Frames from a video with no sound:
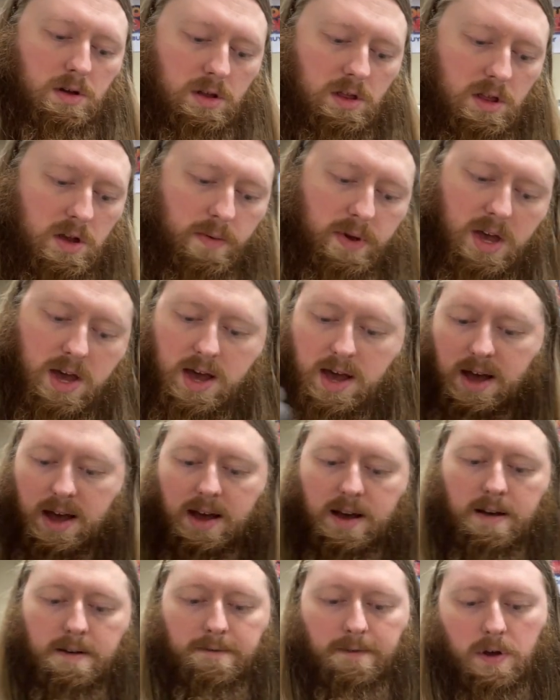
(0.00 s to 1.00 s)
Then we
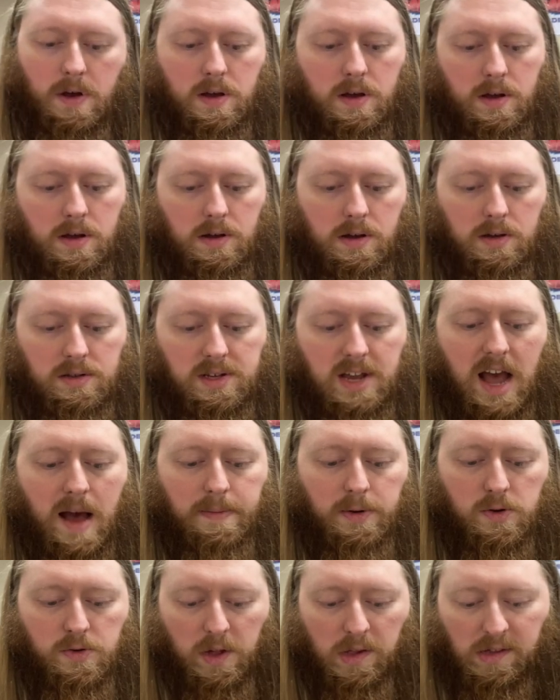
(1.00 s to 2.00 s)
have
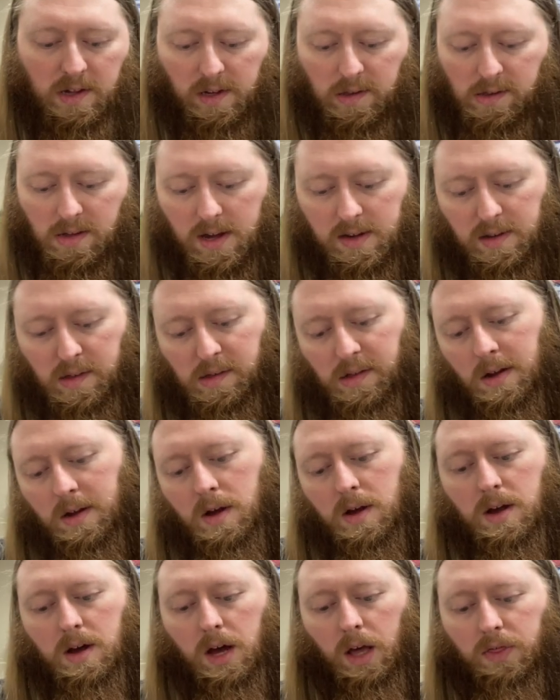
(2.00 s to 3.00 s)
Taboo the Sixth Sense,
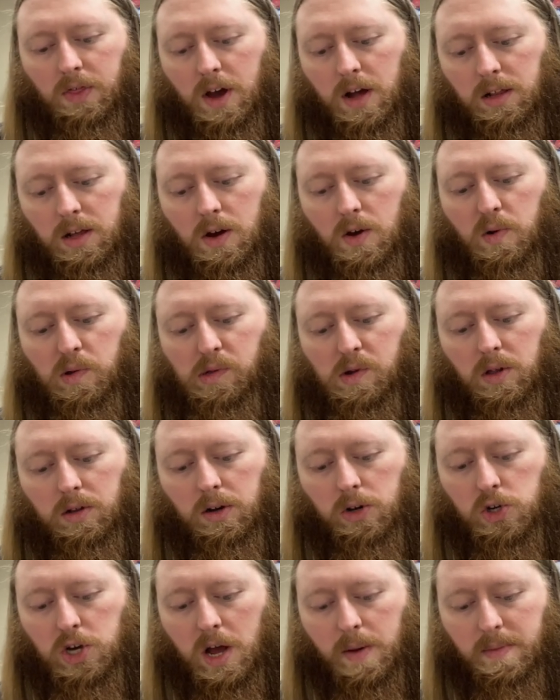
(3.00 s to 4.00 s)
Othello,
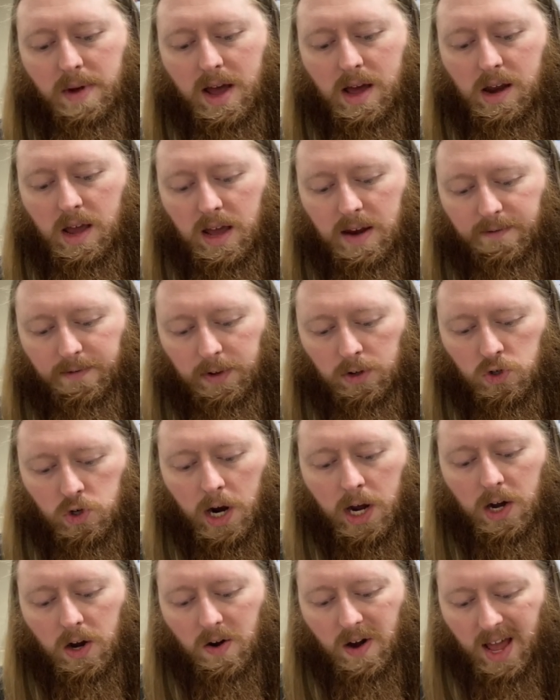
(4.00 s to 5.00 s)
Solar Jetman,
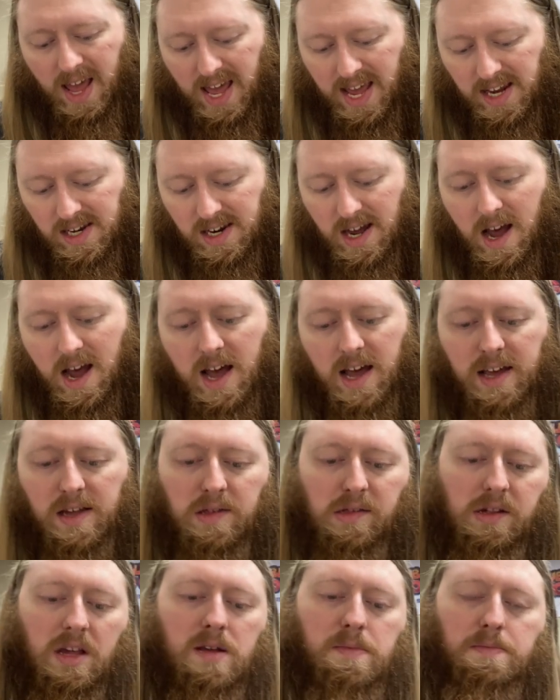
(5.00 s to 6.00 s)
Infiltrator, Eight
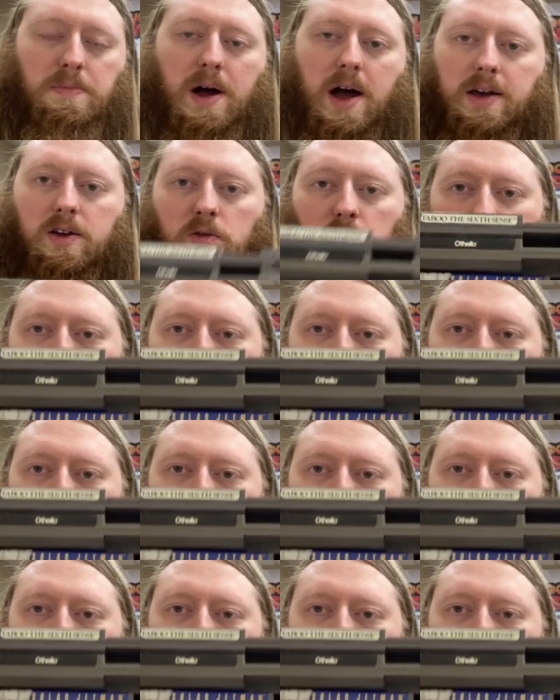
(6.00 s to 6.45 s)
Eyes, and Bayou